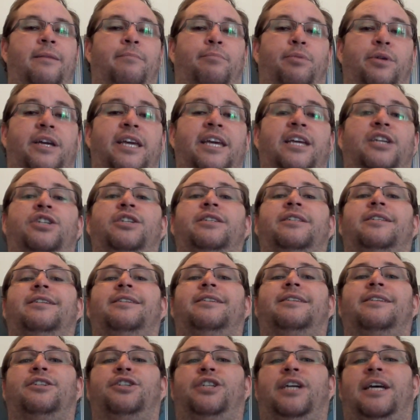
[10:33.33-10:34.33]
implication to
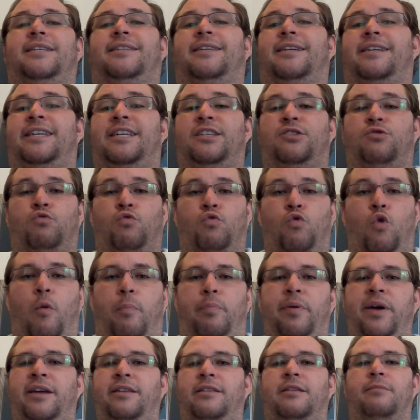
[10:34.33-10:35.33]
suggest that he's
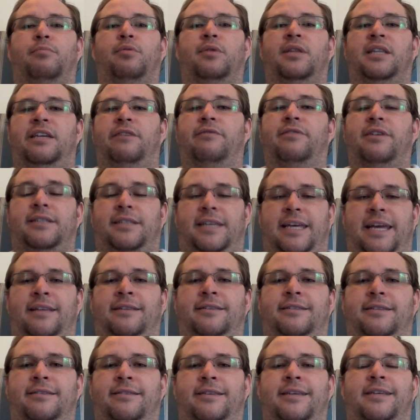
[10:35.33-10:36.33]
roping the believers
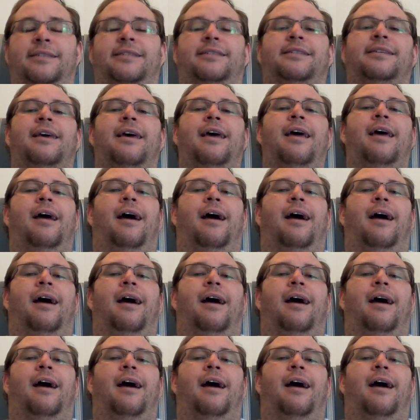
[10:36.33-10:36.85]
into this